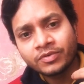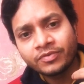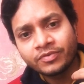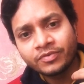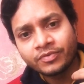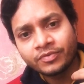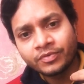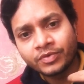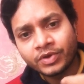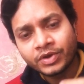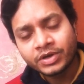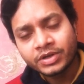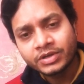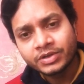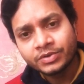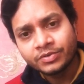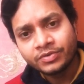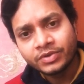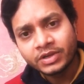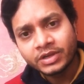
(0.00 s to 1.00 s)
of work
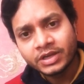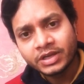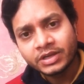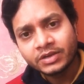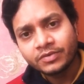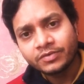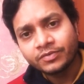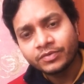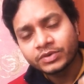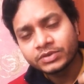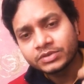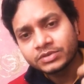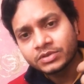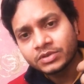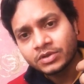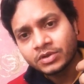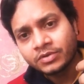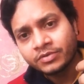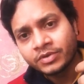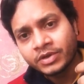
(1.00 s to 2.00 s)
you will get, what
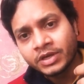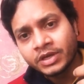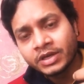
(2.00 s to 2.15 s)
sort of